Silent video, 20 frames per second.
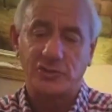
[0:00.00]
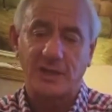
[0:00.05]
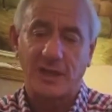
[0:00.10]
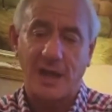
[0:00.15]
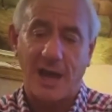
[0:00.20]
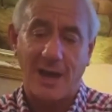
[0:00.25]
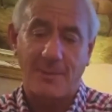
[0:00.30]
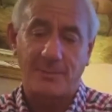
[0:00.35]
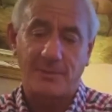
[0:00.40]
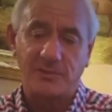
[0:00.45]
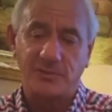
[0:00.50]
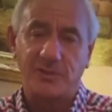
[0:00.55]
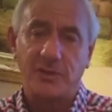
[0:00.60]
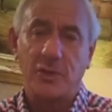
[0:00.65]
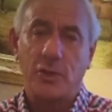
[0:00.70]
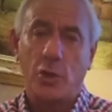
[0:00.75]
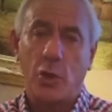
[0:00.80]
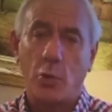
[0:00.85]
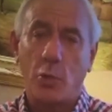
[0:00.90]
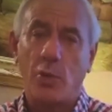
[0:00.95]
happens
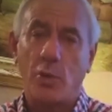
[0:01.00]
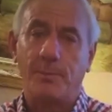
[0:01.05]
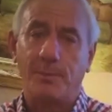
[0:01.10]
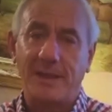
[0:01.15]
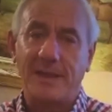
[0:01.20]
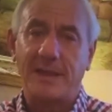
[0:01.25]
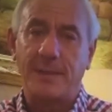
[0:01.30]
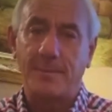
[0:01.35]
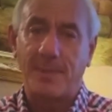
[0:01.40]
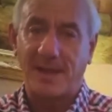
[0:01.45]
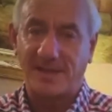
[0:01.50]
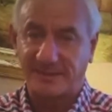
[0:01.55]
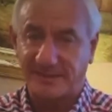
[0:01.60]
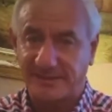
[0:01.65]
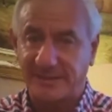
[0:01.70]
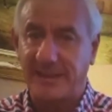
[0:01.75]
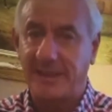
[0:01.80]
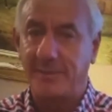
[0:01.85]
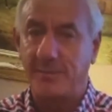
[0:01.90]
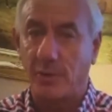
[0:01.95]
who will be the best
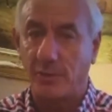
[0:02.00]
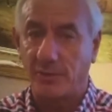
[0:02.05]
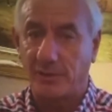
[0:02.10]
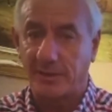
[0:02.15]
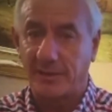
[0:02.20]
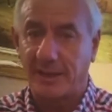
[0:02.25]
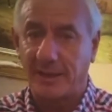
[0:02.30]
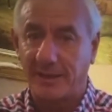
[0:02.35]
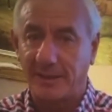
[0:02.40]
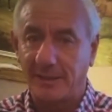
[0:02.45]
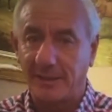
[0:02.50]
team on the day.